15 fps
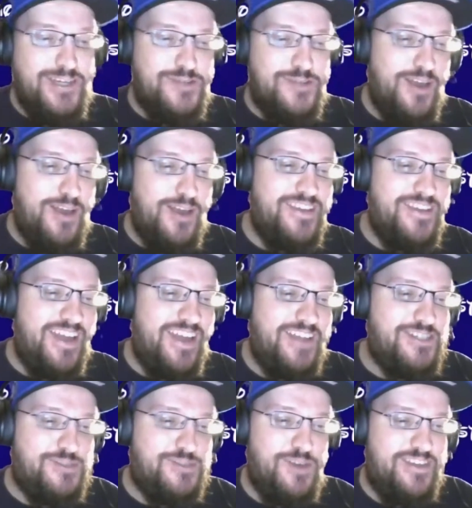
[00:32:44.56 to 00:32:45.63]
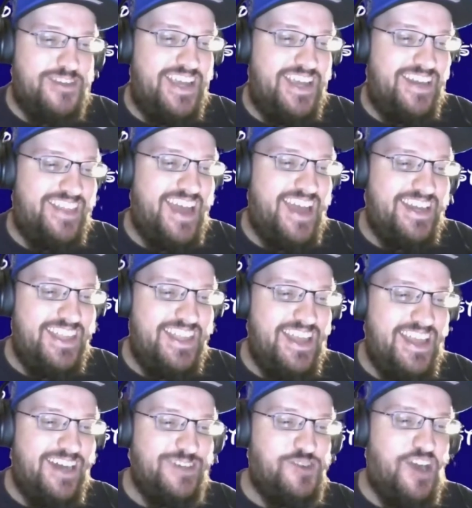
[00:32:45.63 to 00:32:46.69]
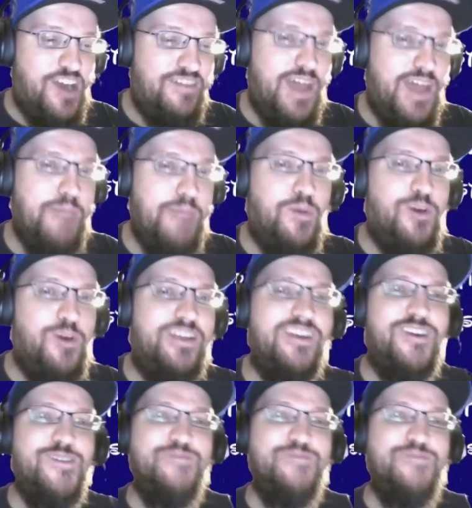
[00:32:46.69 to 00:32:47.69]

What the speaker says: wanted to get that in there and drive that point home.